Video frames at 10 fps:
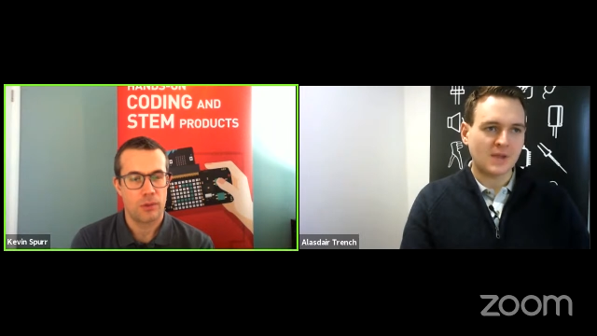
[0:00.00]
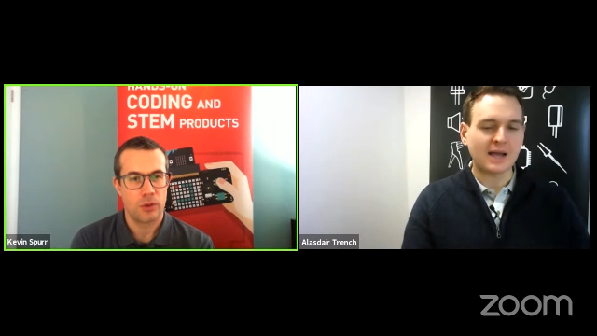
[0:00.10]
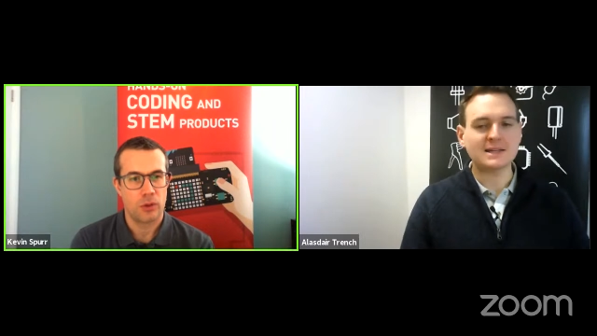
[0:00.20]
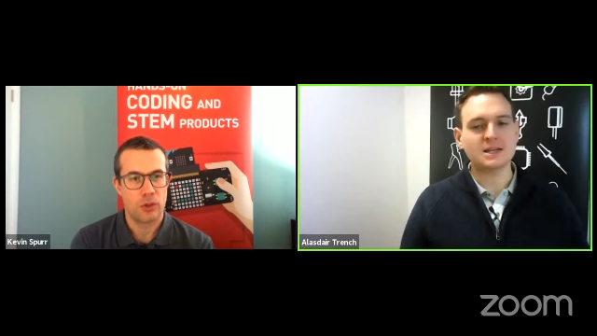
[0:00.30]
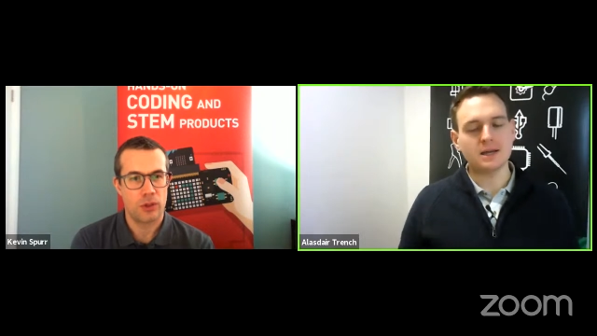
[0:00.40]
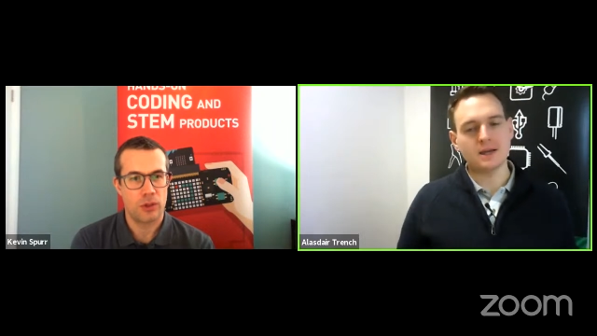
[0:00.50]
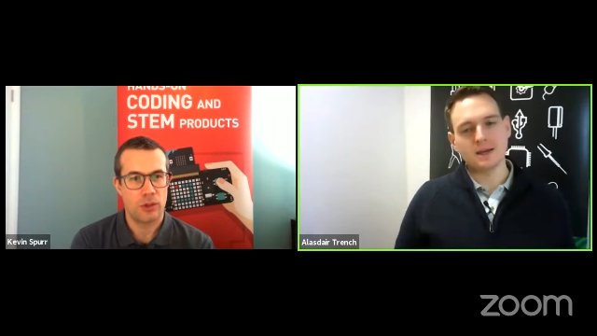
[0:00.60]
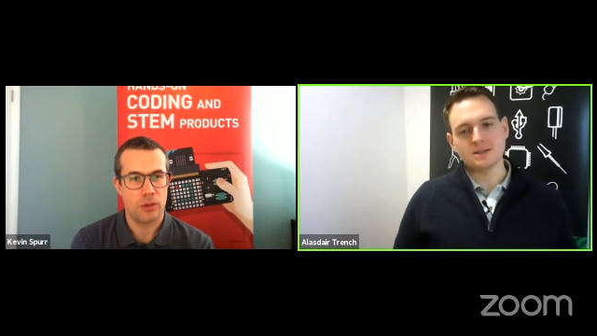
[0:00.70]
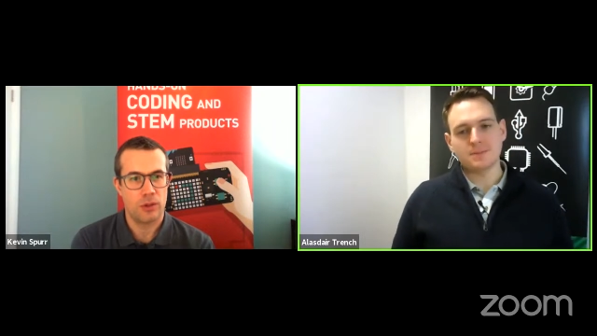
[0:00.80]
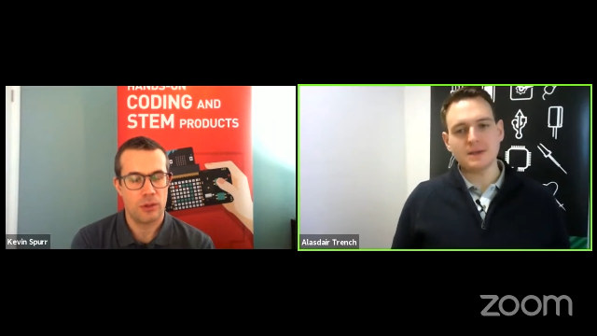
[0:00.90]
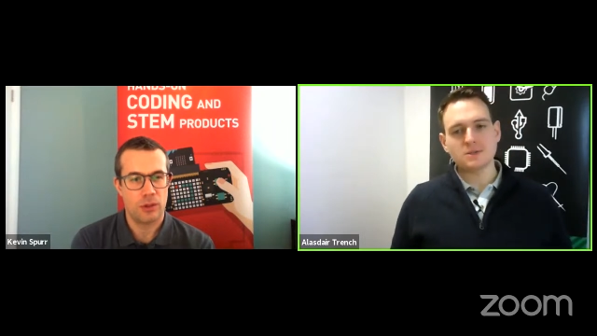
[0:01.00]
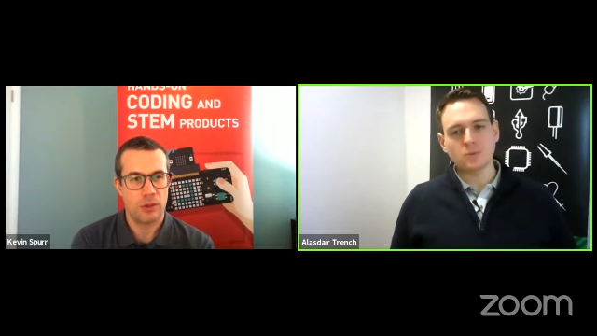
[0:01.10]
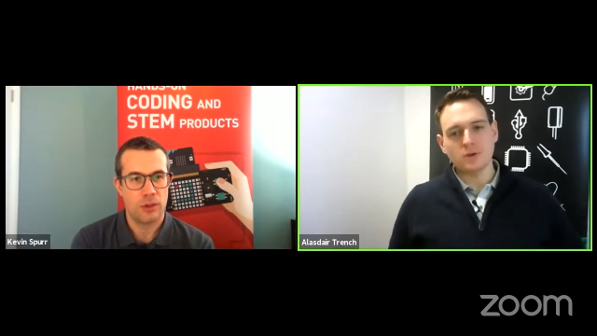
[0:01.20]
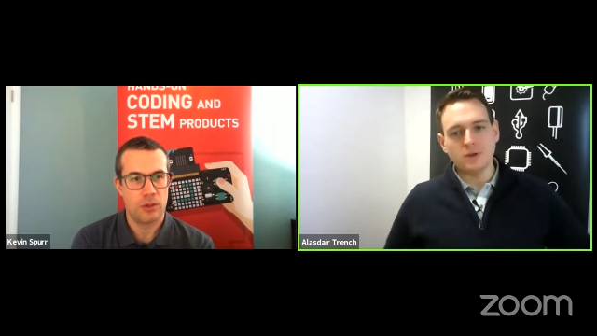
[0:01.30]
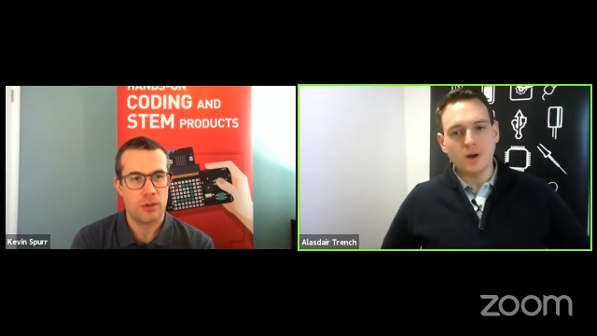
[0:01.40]
Speaker 1: I guess it, uh, it depends
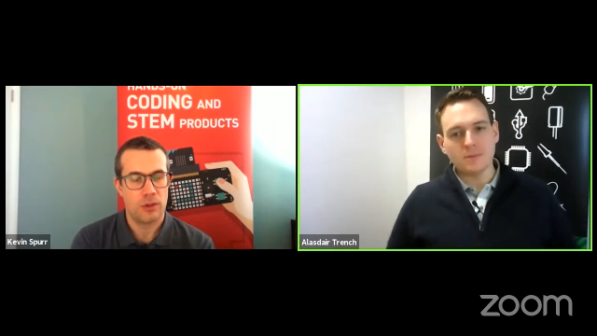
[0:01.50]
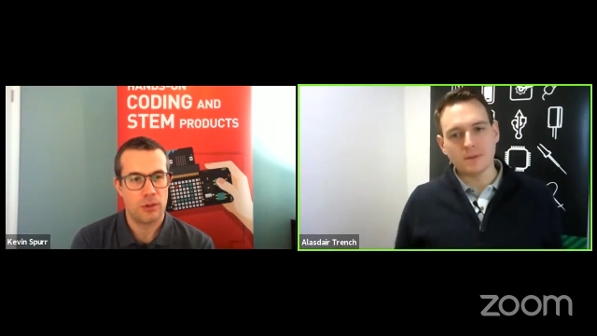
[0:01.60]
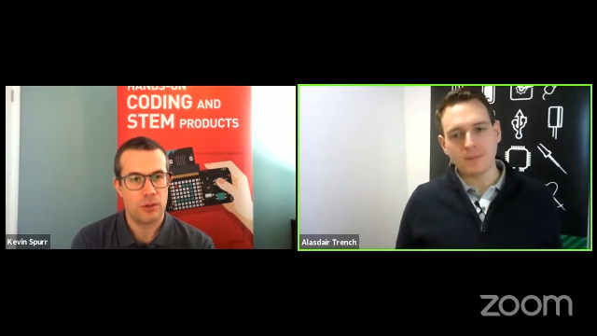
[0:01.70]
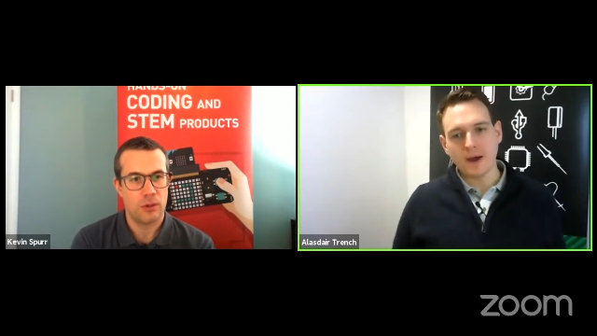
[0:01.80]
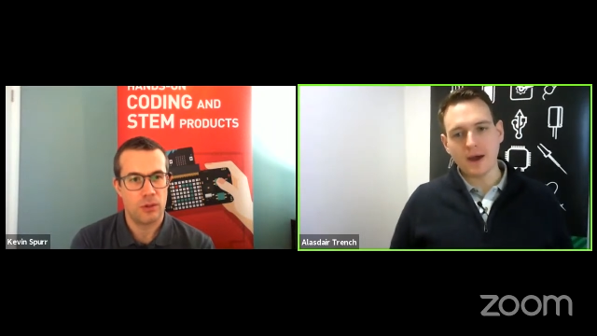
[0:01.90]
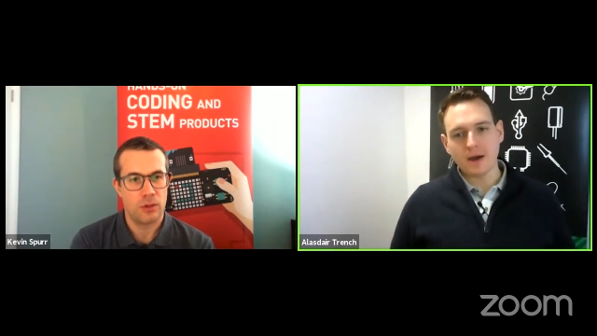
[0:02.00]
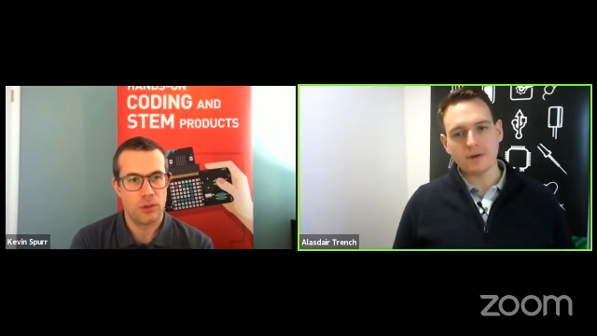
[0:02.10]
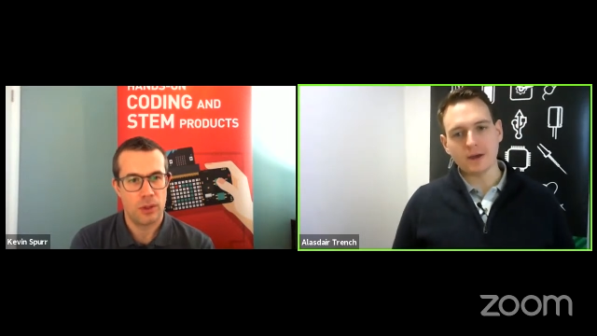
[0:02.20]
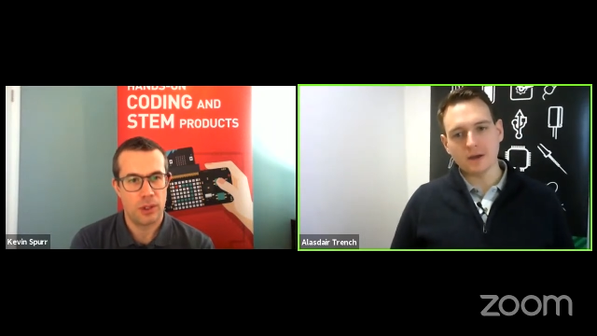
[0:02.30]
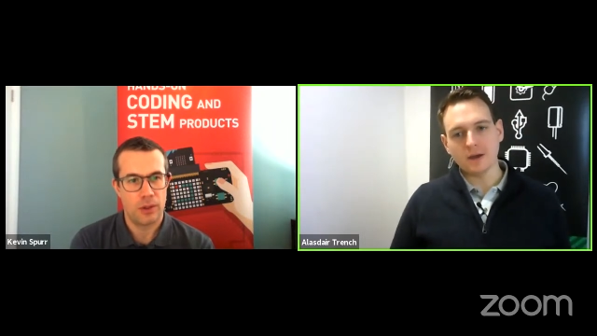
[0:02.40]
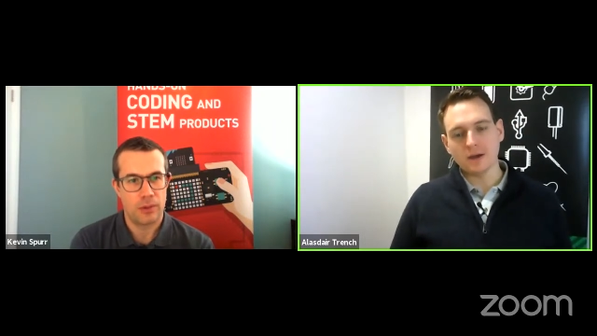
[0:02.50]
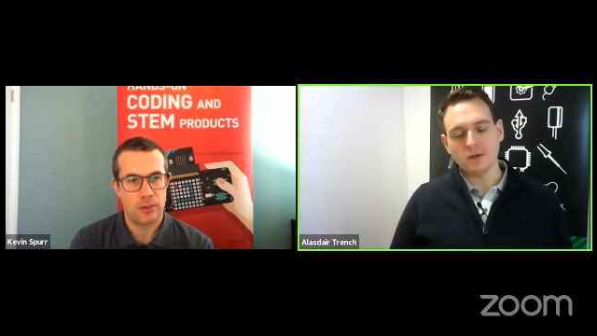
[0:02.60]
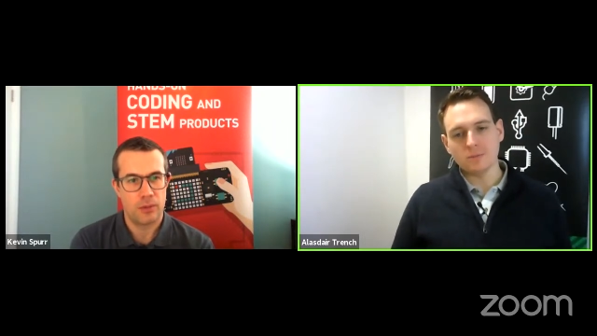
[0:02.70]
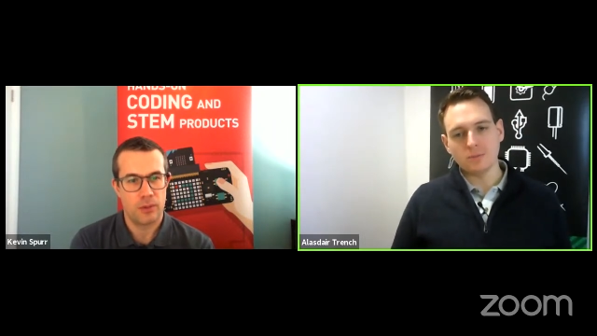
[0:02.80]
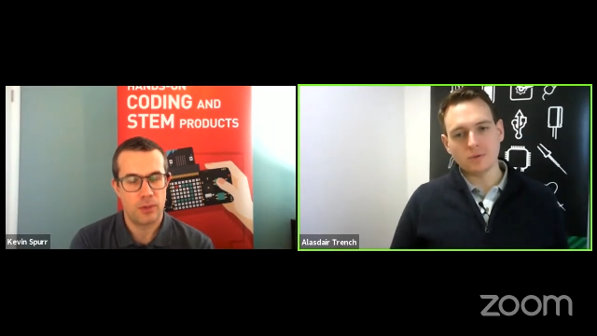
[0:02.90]
what you might be powering uh,
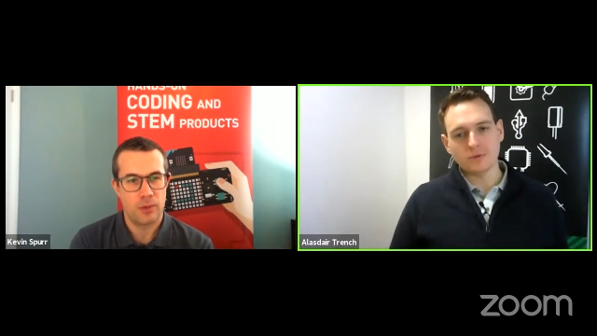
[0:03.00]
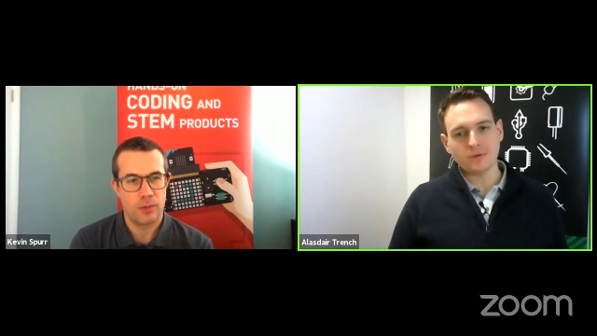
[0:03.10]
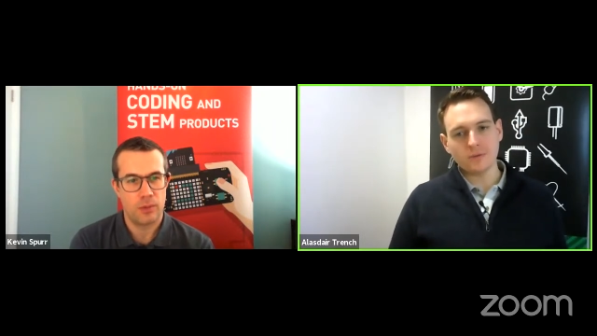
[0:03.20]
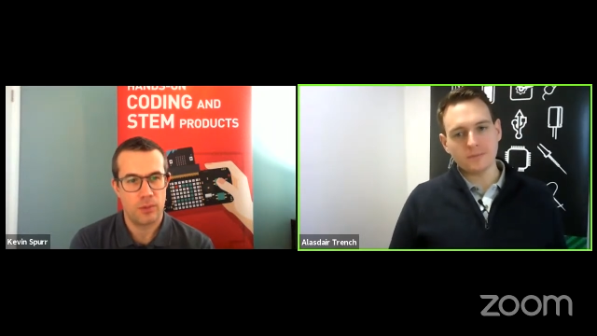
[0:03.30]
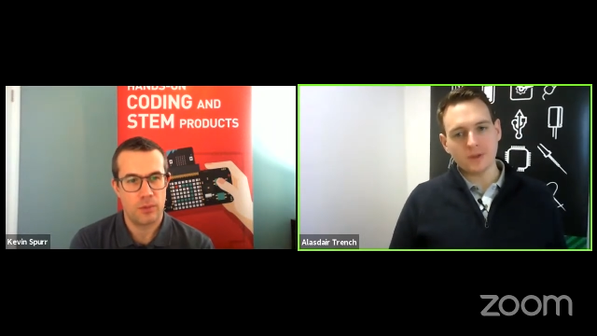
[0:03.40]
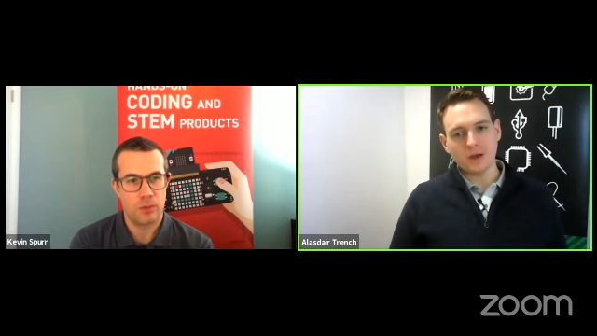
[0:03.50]
your board from.